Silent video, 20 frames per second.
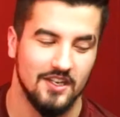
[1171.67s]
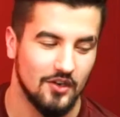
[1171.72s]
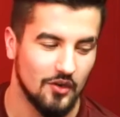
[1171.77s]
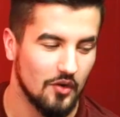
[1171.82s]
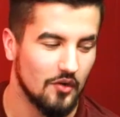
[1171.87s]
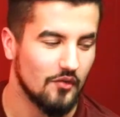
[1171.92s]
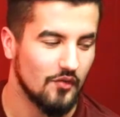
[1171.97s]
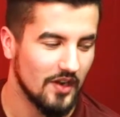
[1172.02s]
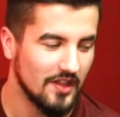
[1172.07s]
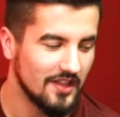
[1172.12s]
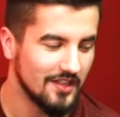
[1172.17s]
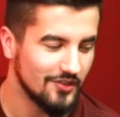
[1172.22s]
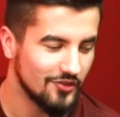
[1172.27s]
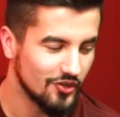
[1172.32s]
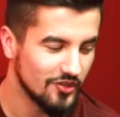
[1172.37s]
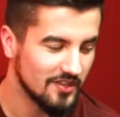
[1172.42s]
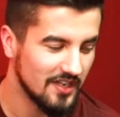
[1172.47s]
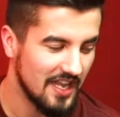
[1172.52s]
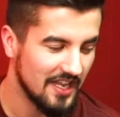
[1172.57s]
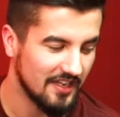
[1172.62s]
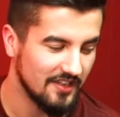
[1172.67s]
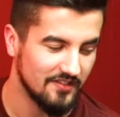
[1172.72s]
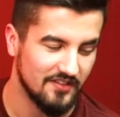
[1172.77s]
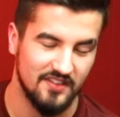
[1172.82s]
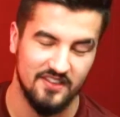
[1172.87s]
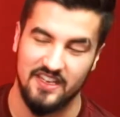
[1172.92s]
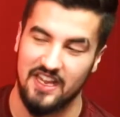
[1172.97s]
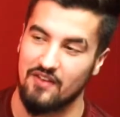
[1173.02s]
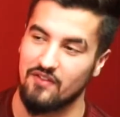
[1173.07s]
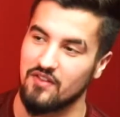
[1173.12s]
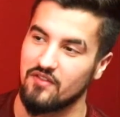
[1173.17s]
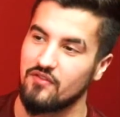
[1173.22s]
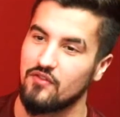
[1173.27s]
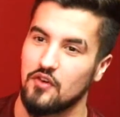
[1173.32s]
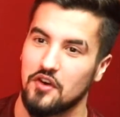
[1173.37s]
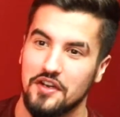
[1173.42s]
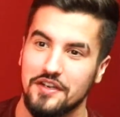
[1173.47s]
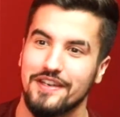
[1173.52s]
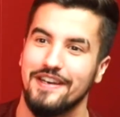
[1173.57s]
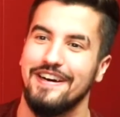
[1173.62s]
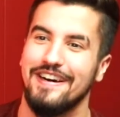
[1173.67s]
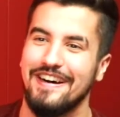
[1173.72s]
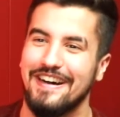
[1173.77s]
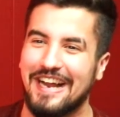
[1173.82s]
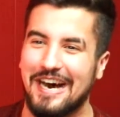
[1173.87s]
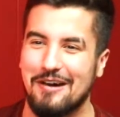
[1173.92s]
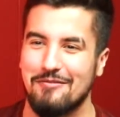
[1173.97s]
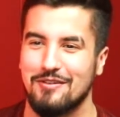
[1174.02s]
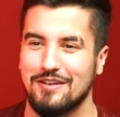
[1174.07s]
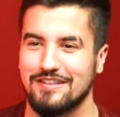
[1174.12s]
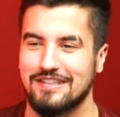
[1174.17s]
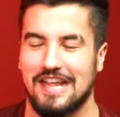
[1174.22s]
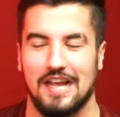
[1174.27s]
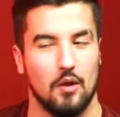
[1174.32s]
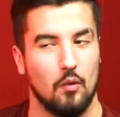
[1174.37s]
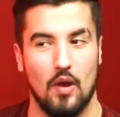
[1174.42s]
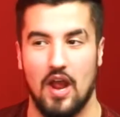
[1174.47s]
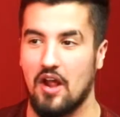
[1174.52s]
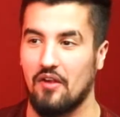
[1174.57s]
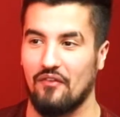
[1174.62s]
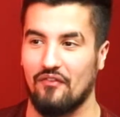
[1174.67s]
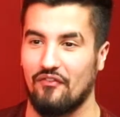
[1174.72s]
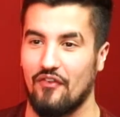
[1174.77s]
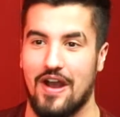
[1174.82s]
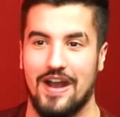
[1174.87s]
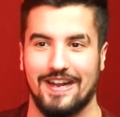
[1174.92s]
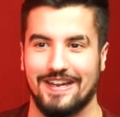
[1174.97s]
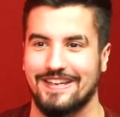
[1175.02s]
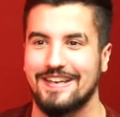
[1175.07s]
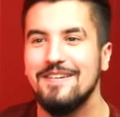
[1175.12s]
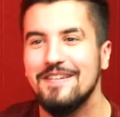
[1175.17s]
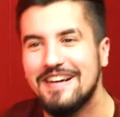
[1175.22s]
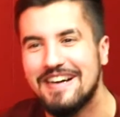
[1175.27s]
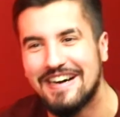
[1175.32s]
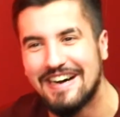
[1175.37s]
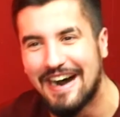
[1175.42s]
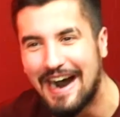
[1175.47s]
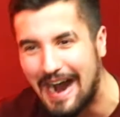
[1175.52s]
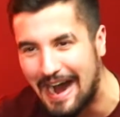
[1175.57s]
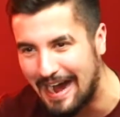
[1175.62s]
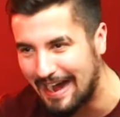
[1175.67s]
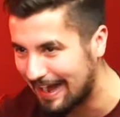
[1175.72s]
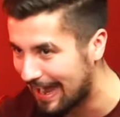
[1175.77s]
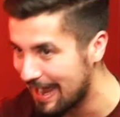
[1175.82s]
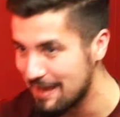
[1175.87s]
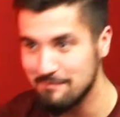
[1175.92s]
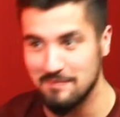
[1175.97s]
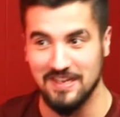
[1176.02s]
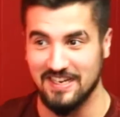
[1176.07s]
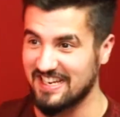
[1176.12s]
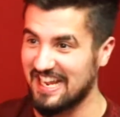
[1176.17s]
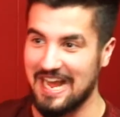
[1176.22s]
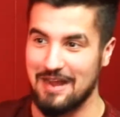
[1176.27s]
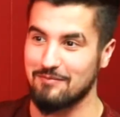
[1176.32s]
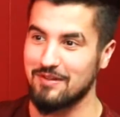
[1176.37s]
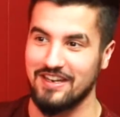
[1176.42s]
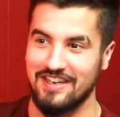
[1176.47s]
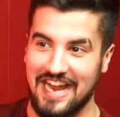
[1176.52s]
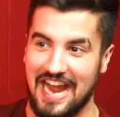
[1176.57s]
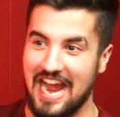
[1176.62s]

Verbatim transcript: a girlfriend that's just like seven foot. I'm just like, well, fuck. I'm the goblin